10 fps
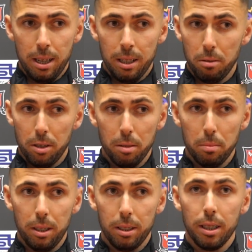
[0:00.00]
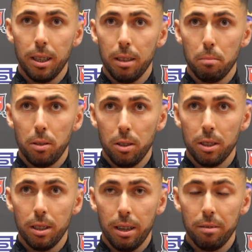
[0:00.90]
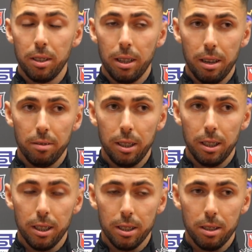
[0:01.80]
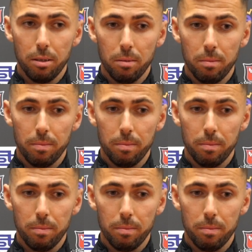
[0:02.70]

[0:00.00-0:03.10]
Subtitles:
they want to be there and pushing every year. So.